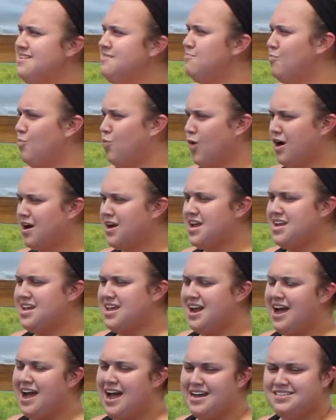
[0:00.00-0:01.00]
working in
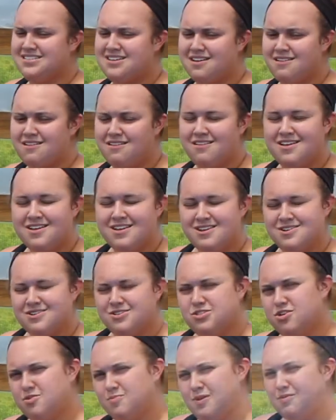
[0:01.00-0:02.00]
a high tunnel,
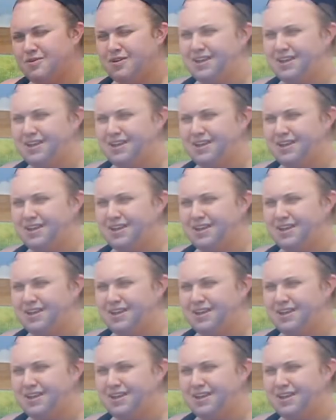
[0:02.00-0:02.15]
so it'll be really